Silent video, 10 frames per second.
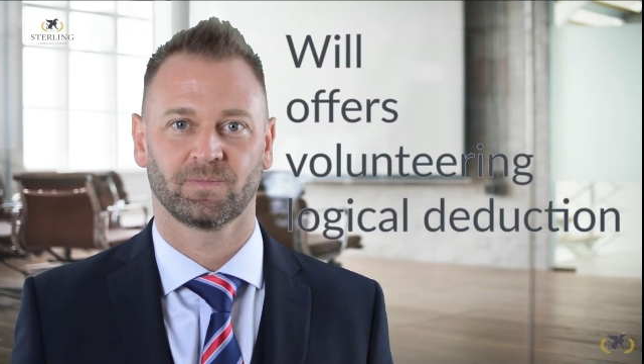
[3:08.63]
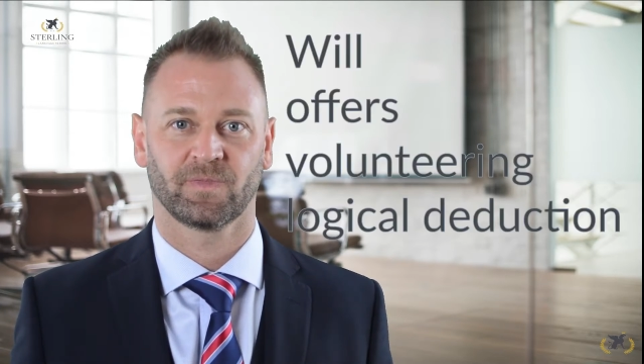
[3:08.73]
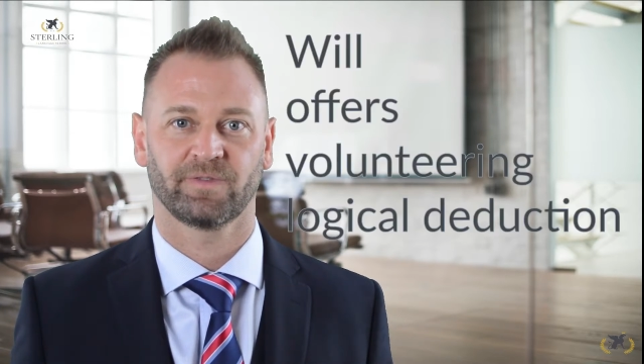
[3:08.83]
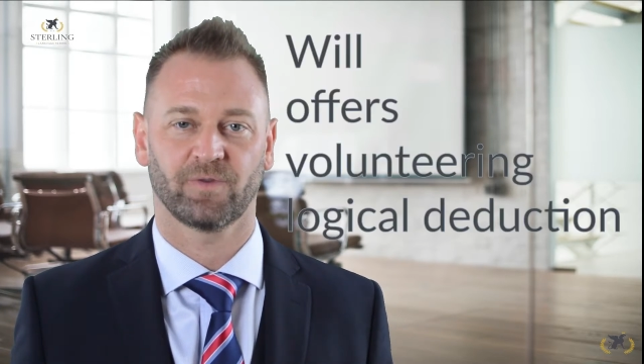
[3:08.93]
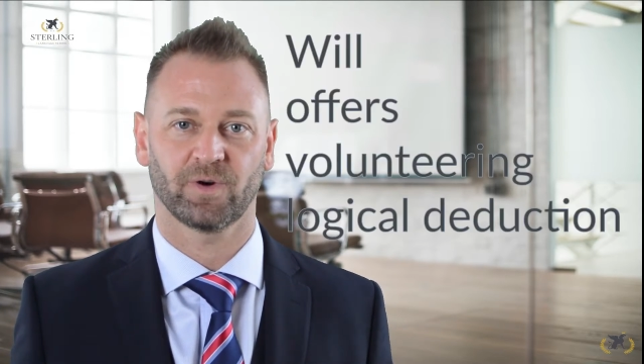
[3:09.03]

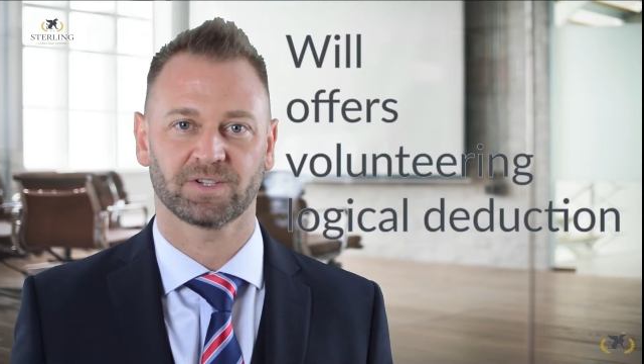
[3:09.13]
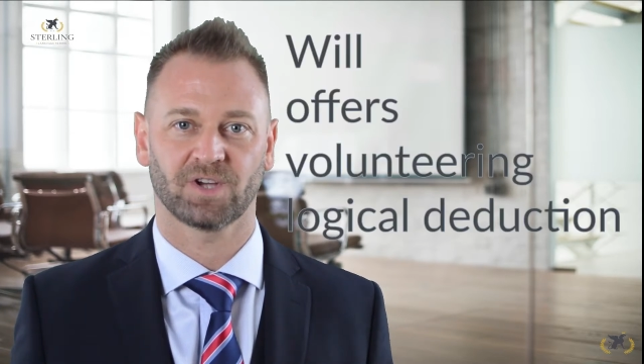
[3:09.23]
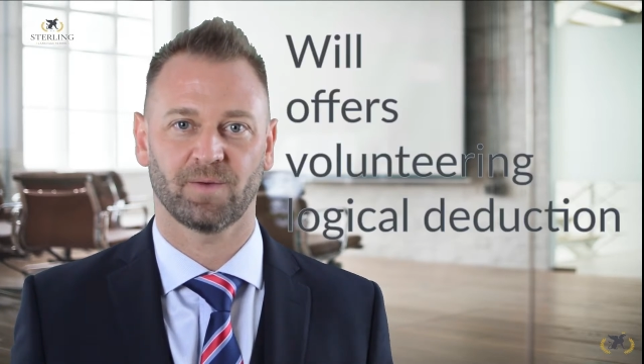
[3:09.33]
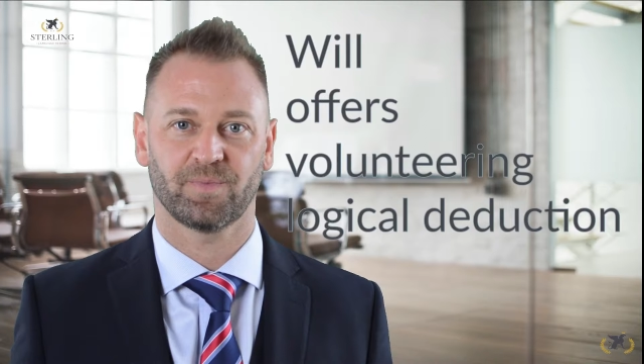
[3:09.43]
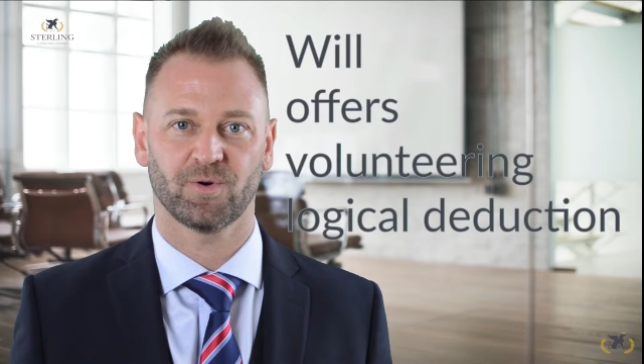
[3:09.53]
For
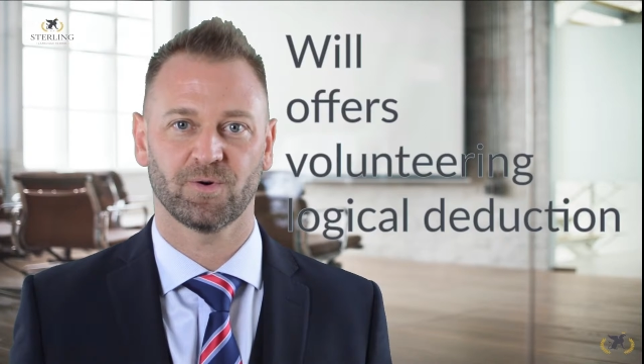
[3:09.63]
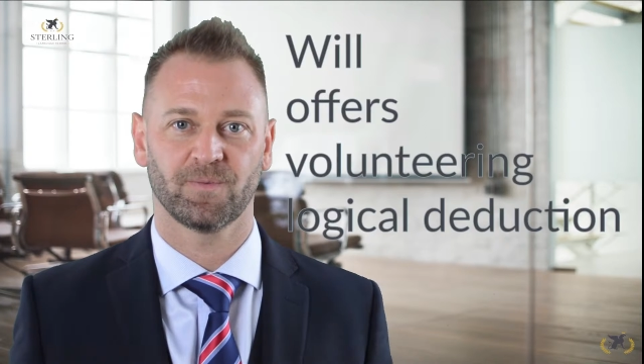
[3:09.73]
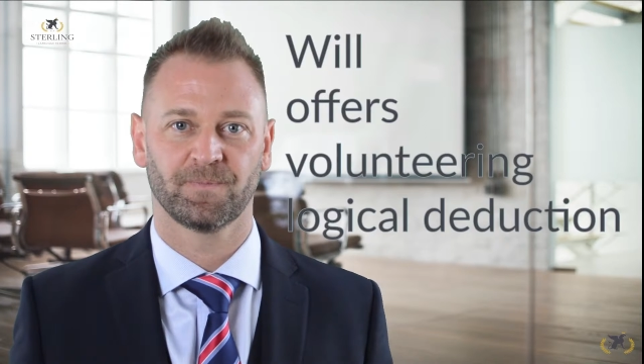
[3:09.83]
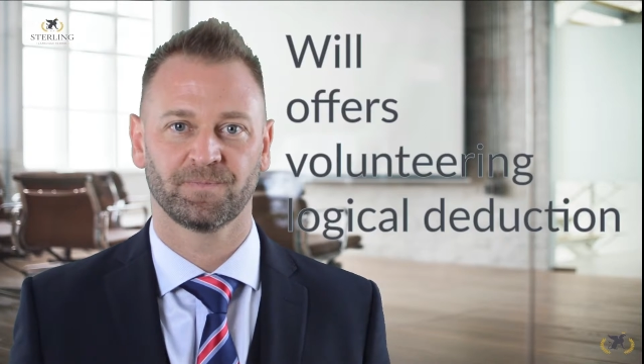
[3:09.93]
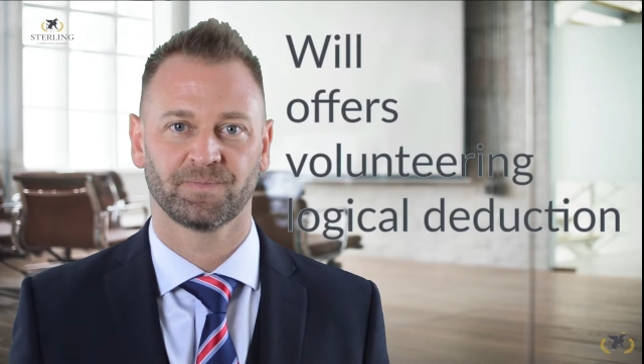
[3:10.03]

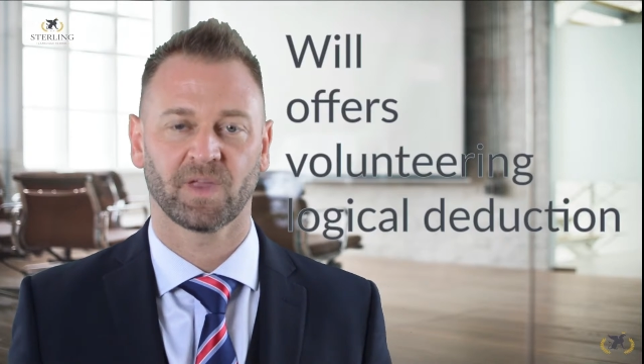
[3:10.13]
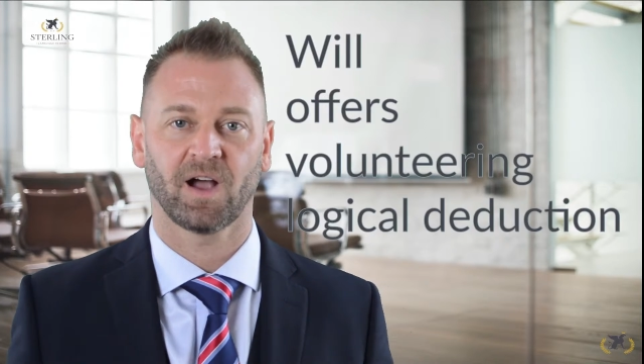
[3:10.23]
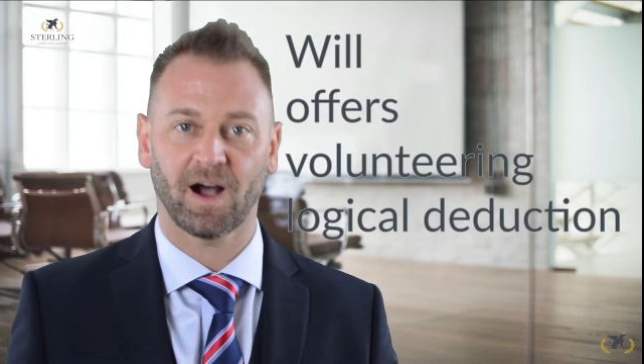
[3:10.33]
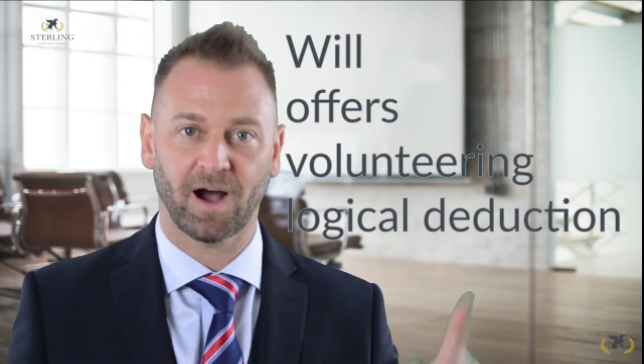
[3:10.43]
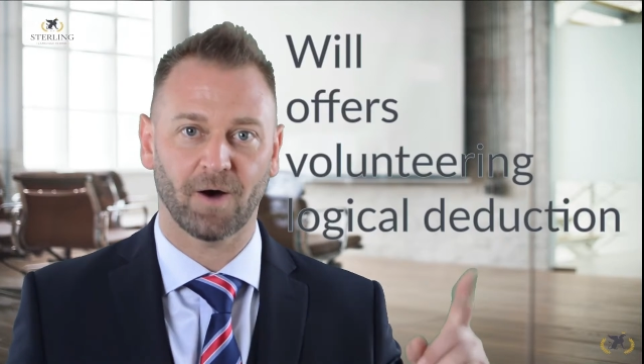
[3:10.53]
example,
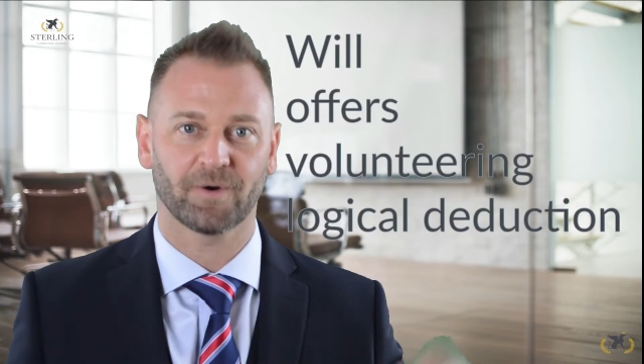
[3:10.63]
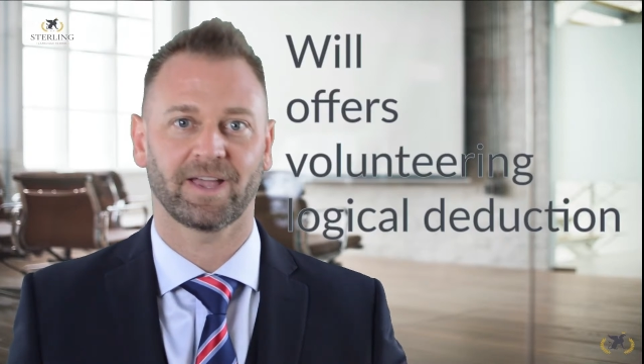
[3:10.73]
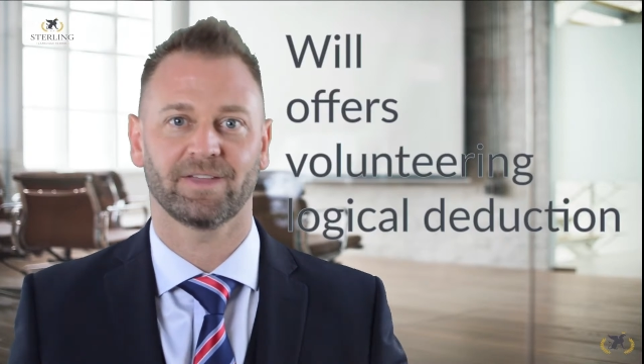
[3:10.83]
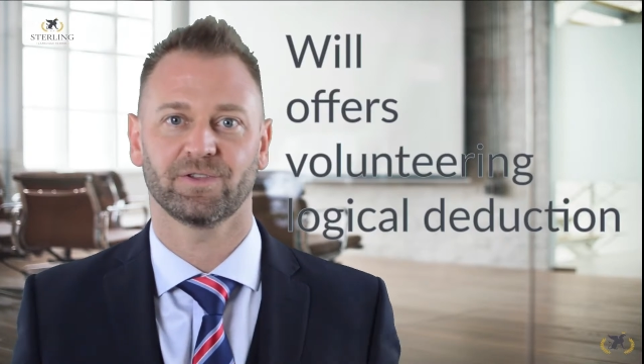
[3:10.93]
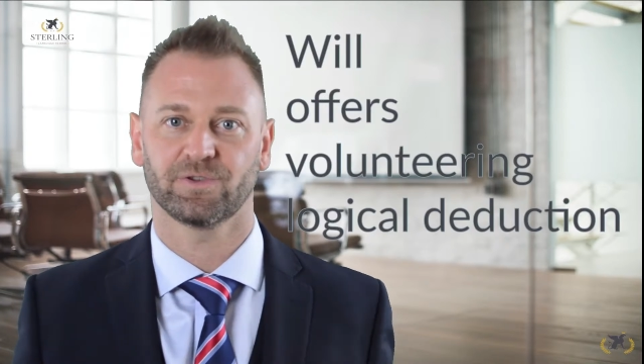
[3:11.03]
I'll
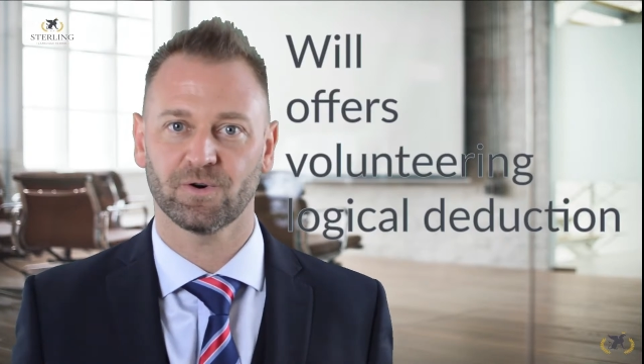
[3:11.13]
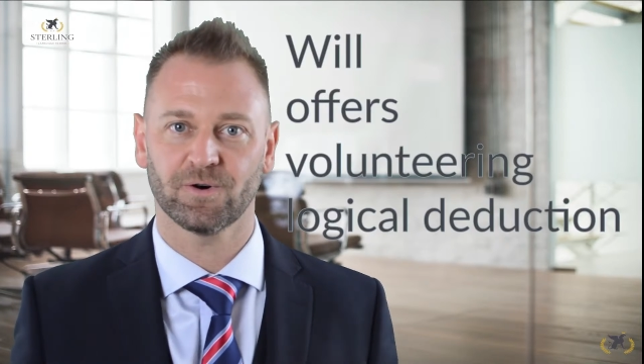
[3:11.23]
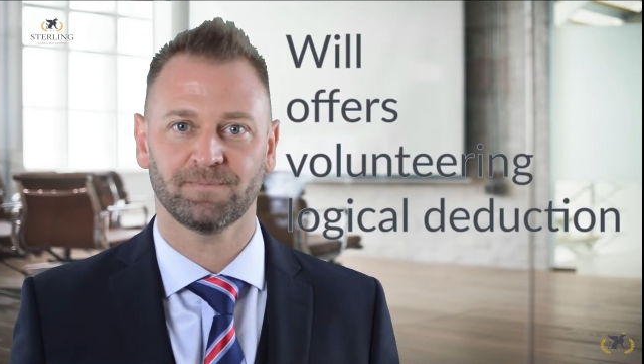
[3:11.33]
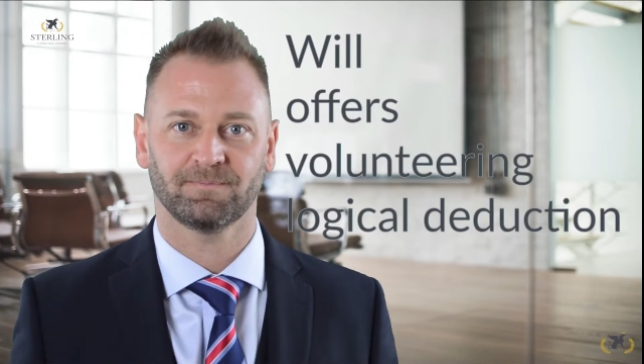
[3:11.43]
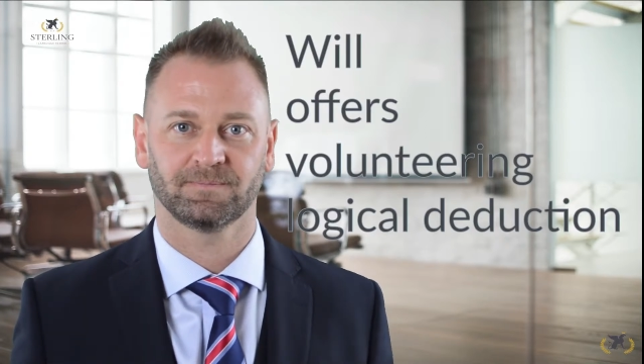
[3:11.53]
get the
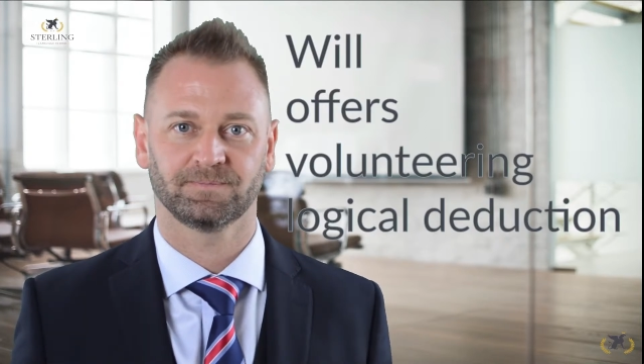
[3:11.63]
door.